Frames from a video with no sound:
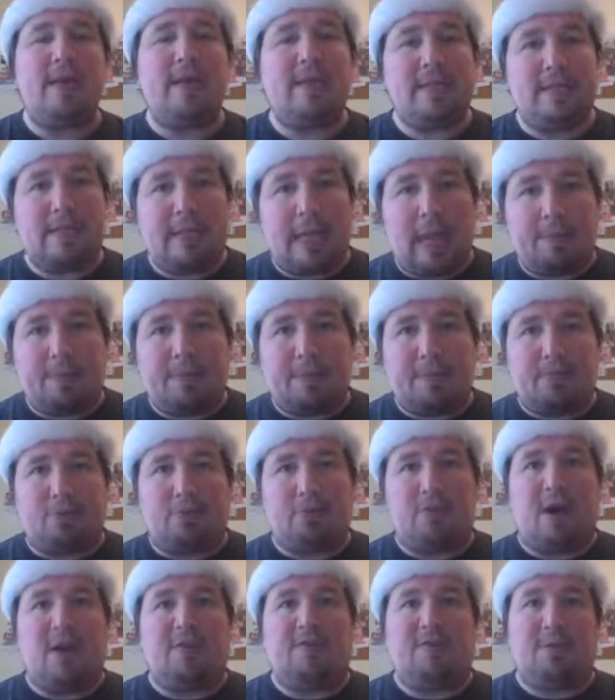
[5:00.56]
has not been
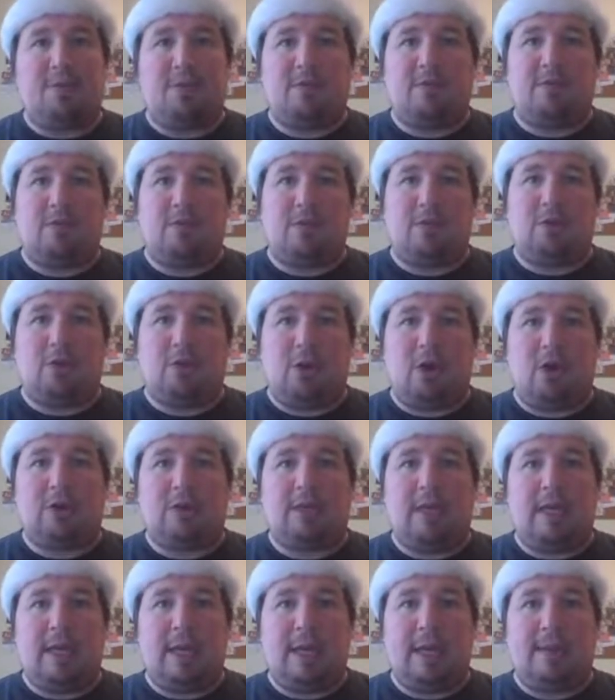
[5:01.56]
profitable for a
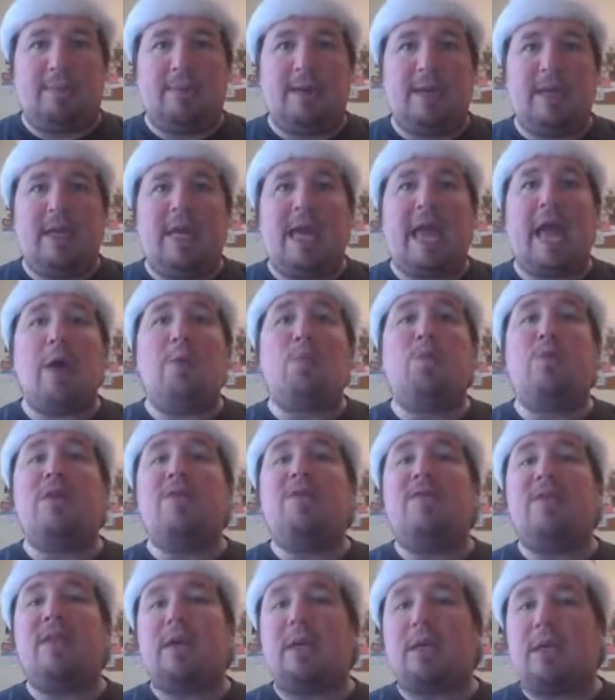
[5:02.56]
long time. And one
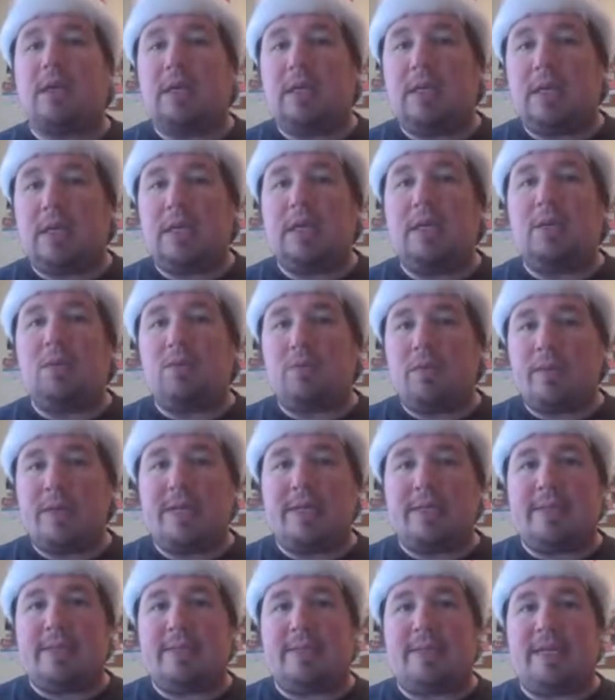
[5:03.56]
of the key
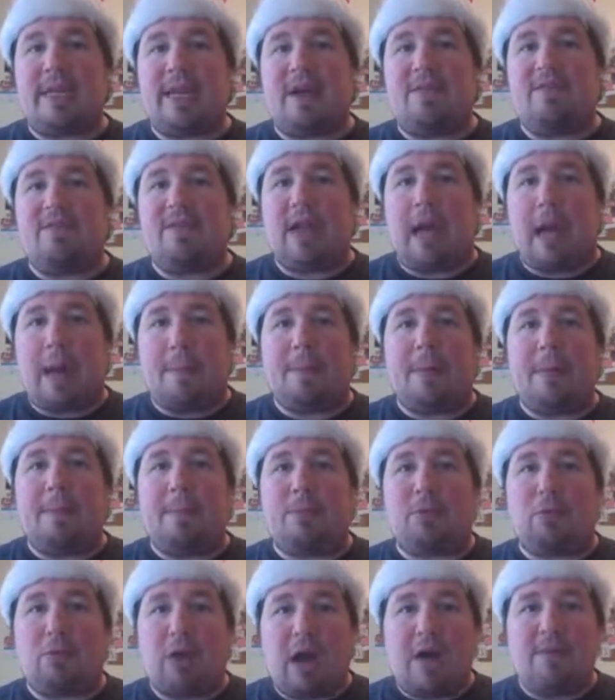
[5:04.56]
reasons they have not
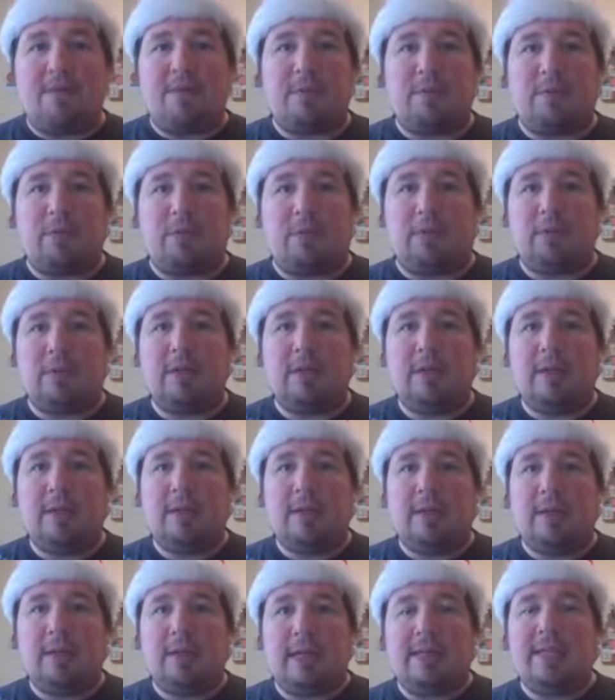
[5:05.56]
been profitable
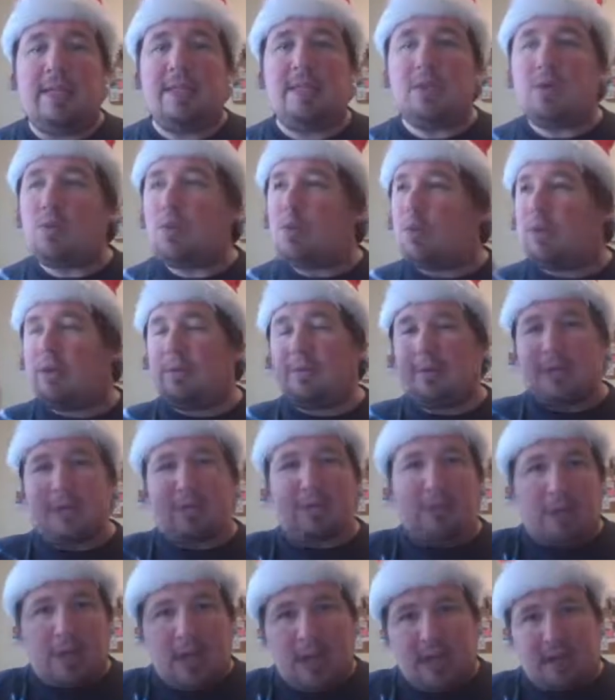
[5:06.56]
And this is where
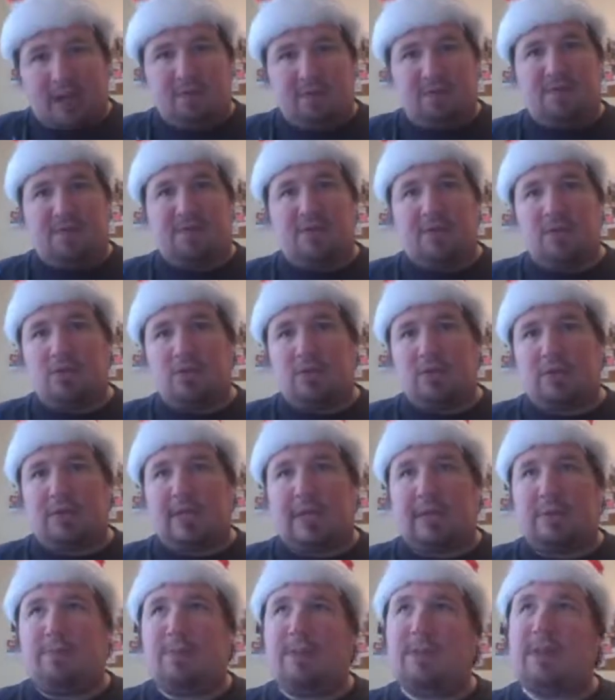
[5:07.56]
people got confused.
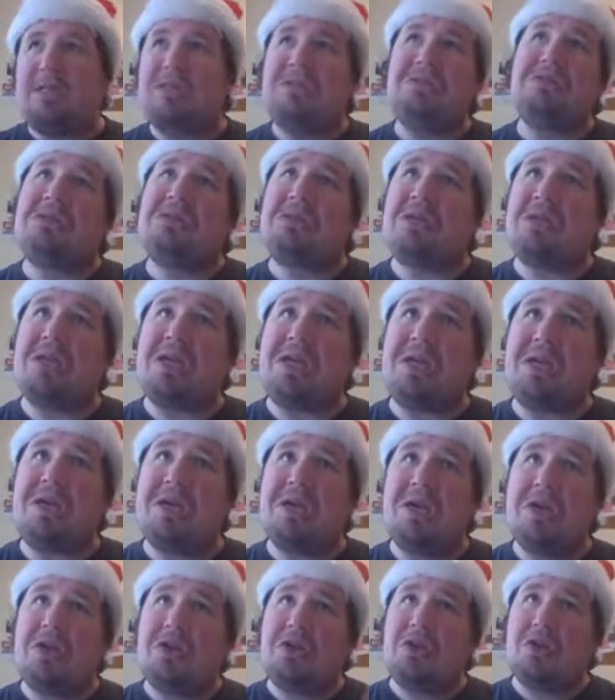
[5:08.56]
Like, but here's the
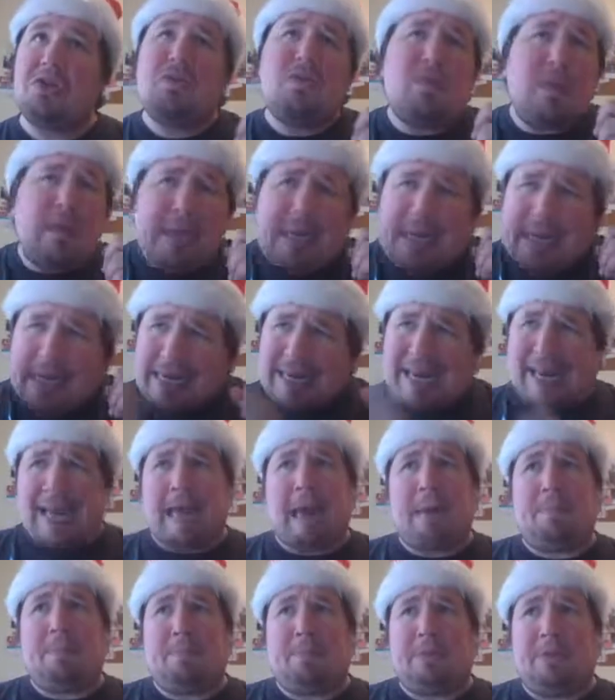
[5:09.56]
thing. You're running an
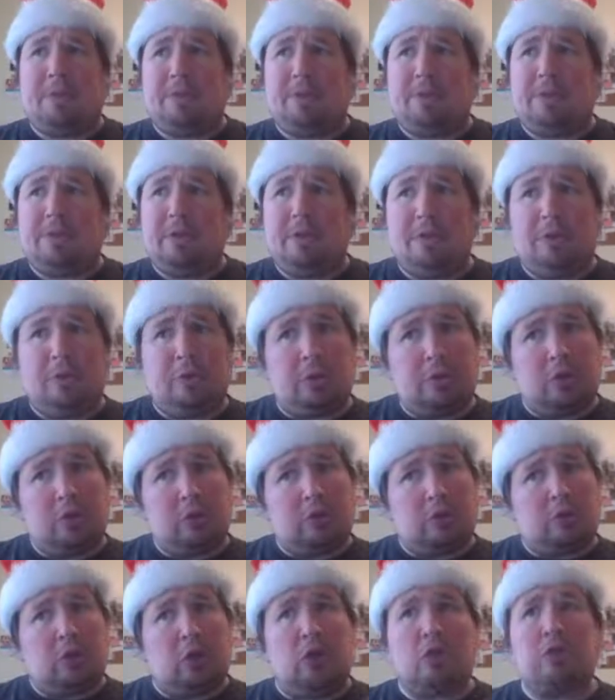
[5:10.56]
app.
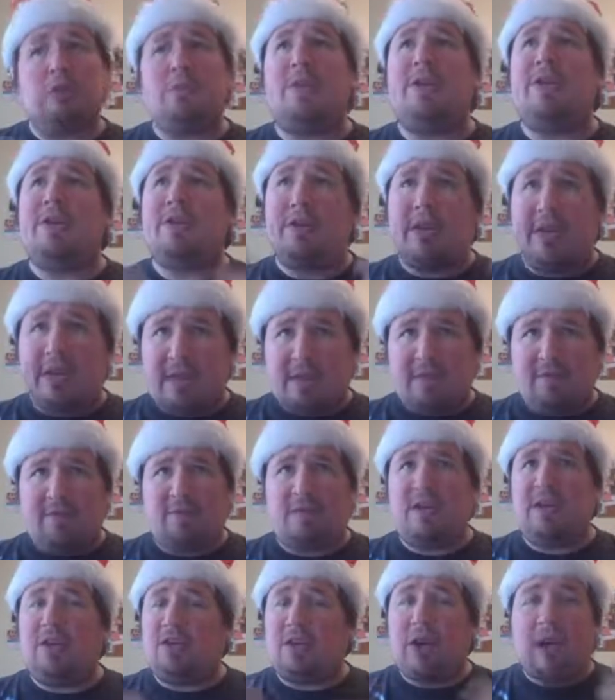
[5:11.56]
You're charging money. You're taking the
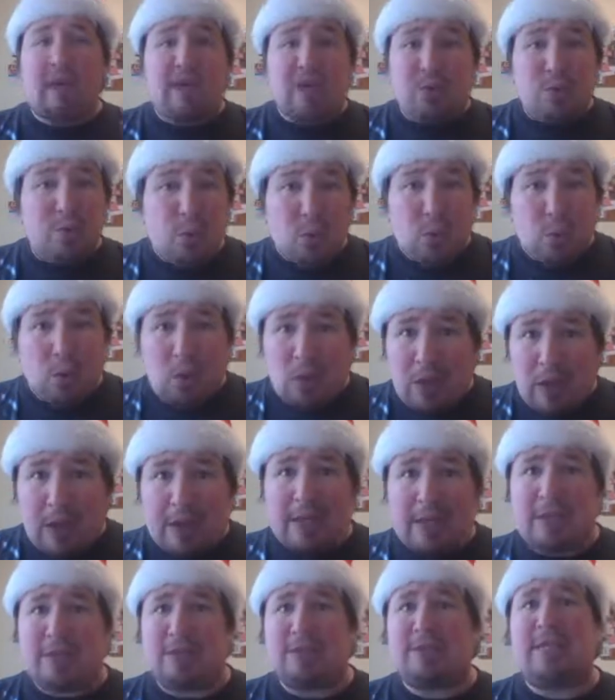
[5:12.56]
fee. You're not doing a whole
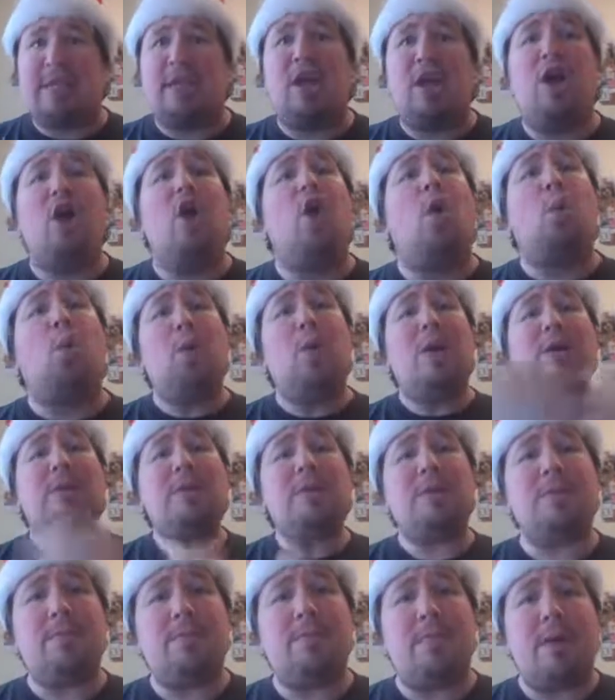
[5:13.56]
lot else. Like,
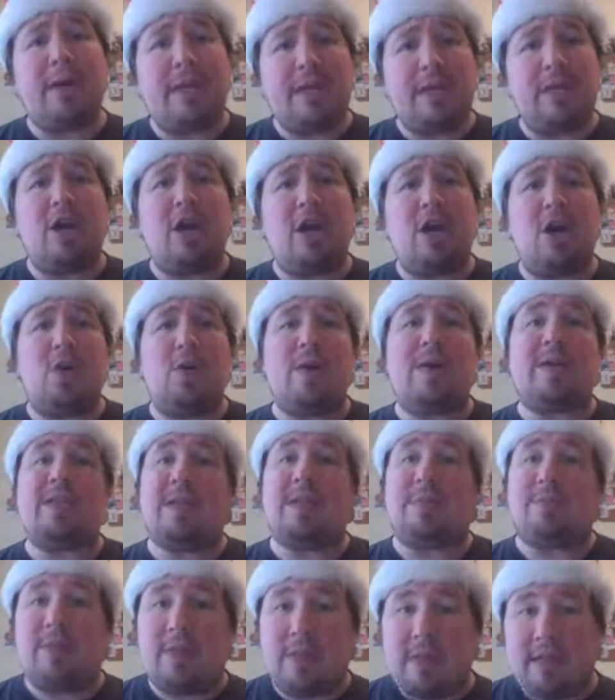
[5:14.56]
where's the money go
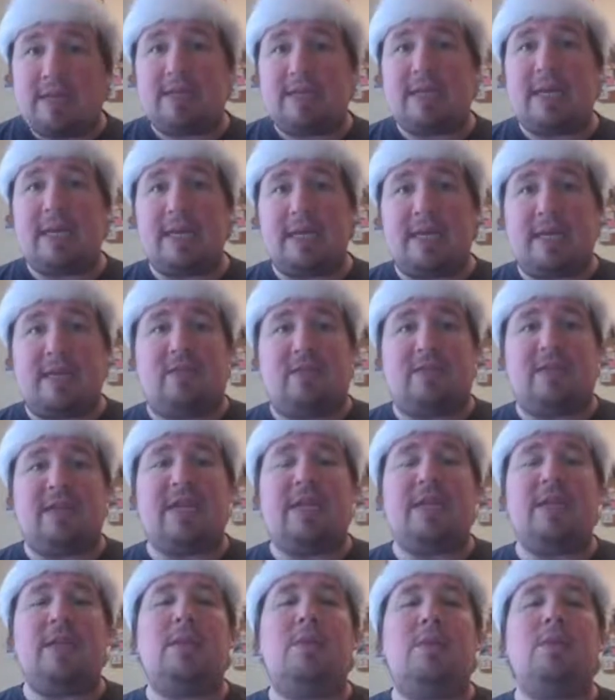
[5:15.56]
except to the executives?
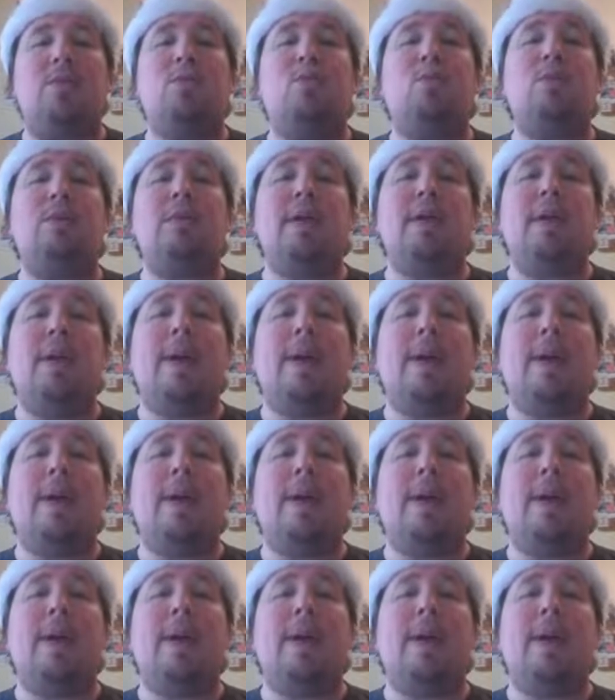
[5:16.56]
And the